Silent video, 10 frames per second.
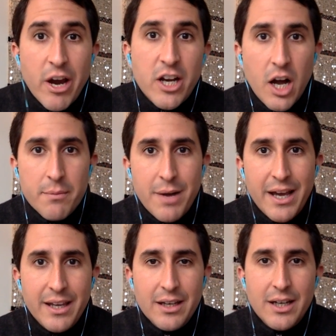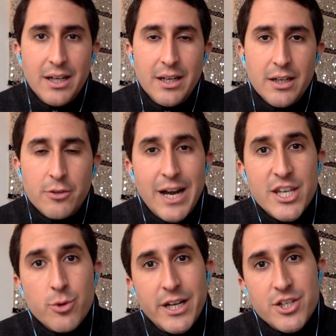I got my
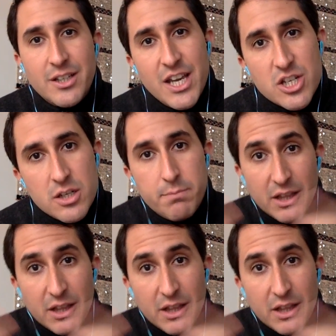graduate education.